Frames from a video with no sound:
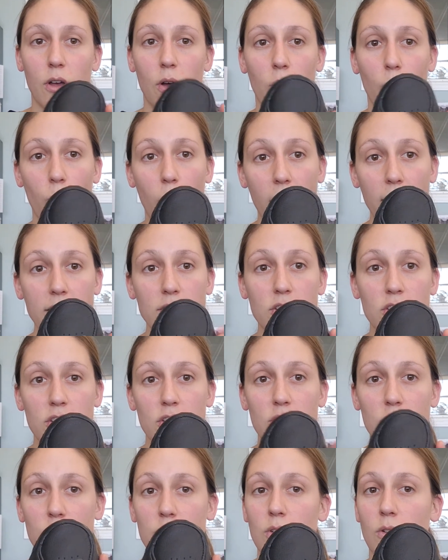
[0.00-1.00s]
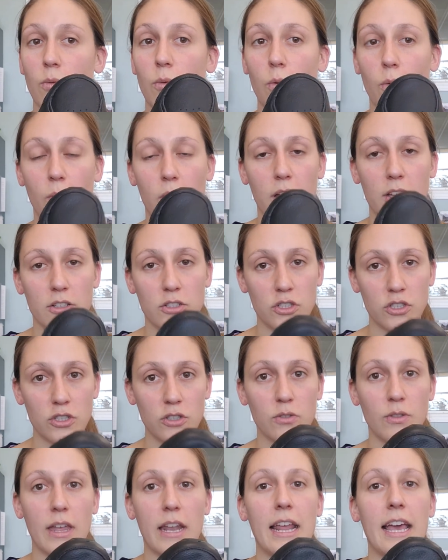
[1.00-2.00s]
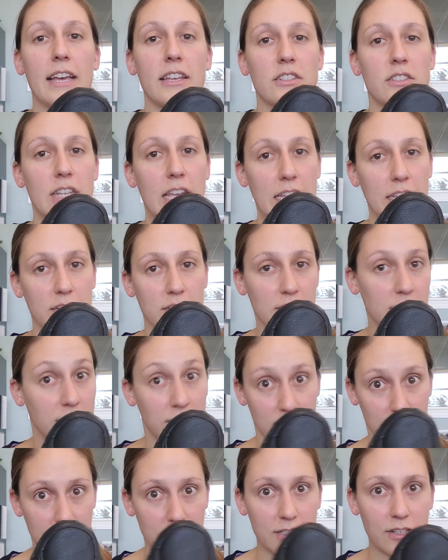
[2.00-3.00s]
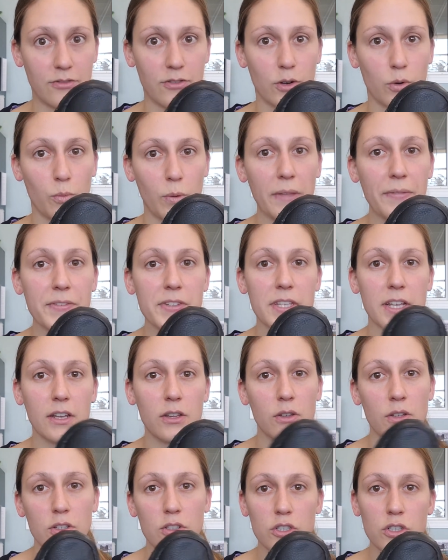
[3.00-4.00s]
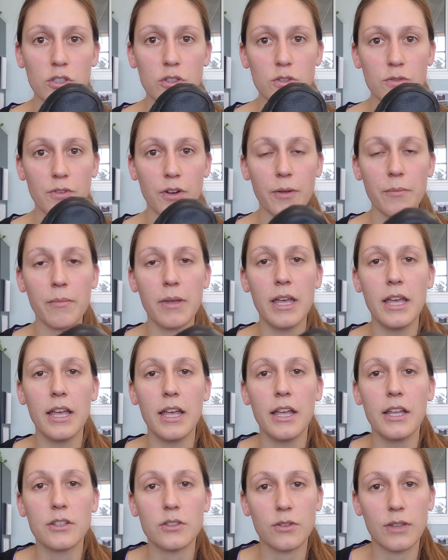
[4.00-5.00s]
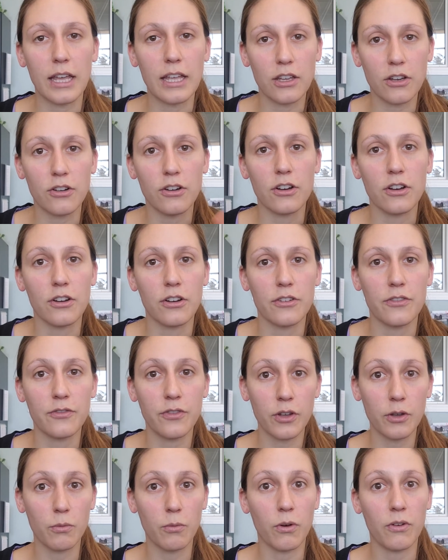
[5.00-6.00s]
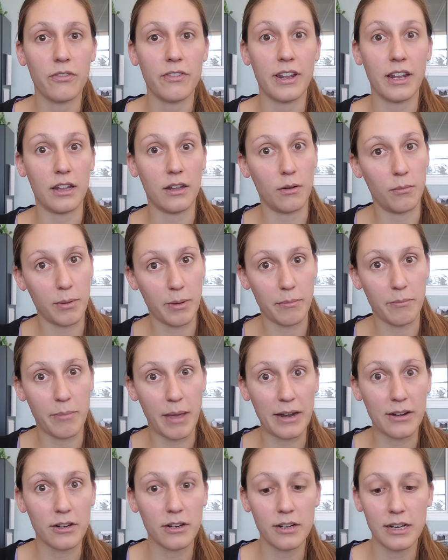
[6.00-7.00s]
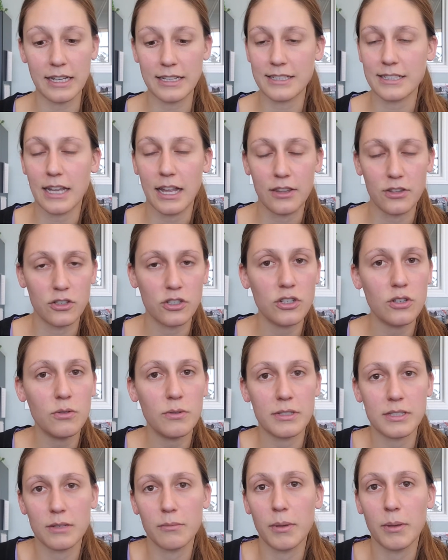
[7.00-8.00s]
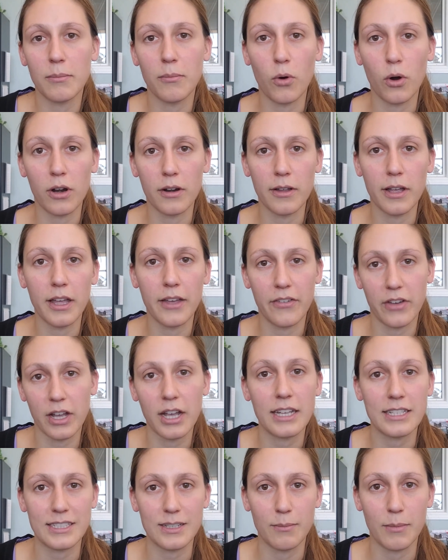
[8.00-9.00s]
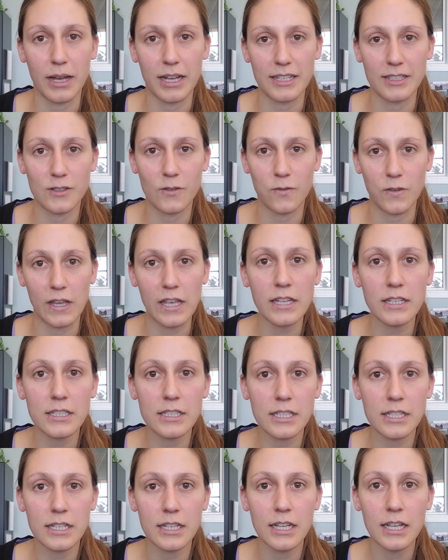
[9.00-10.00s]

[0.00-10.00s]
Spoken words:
wide shoe, so a shoe that has different widths that you can choose from, so that your foot will fit a little bit better inside the shoe. It's a bit more of a customized fit.